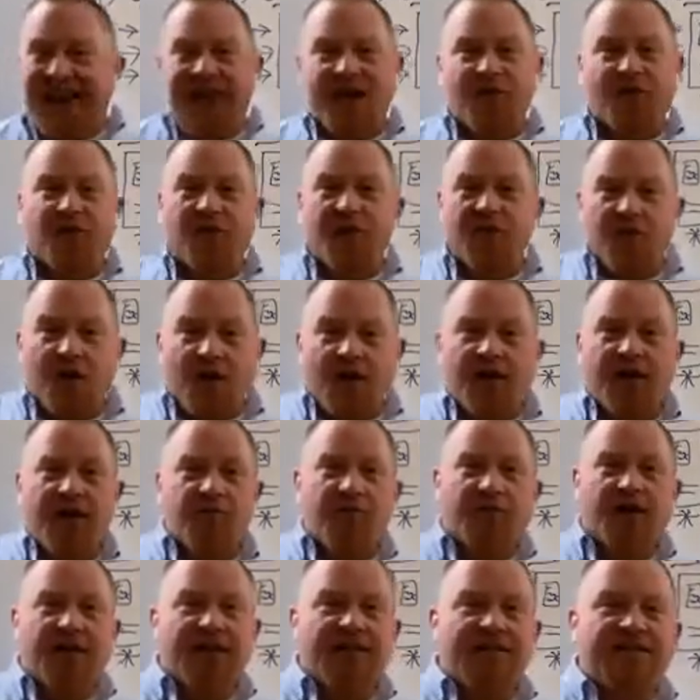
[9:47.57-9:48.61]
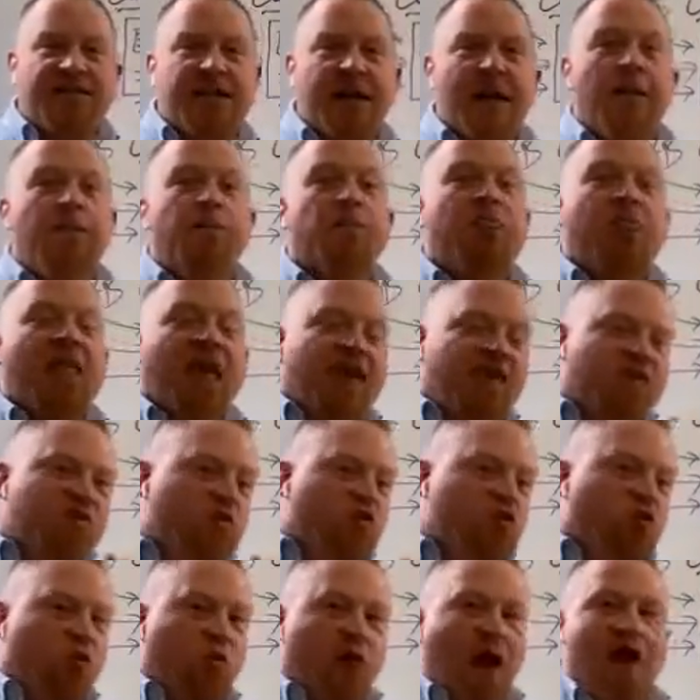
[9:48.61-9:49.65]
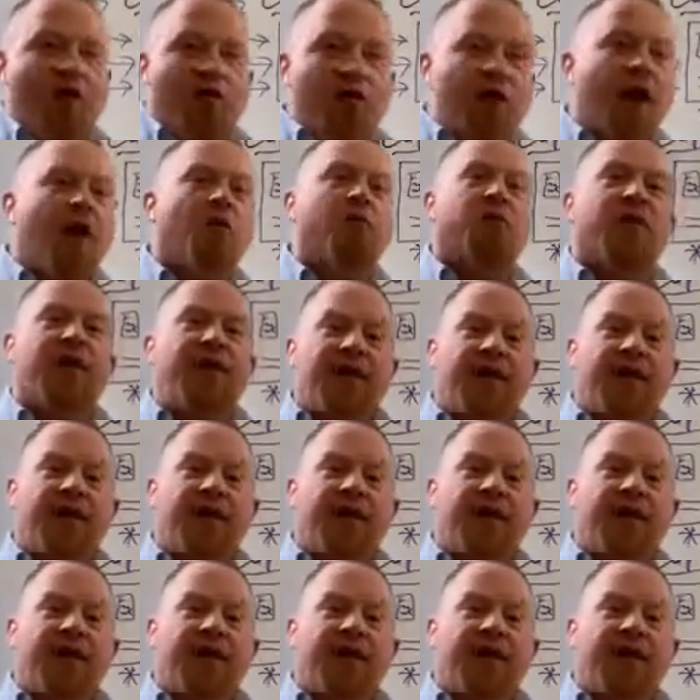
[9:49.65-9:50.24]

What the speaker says: every marketplace has drowned out the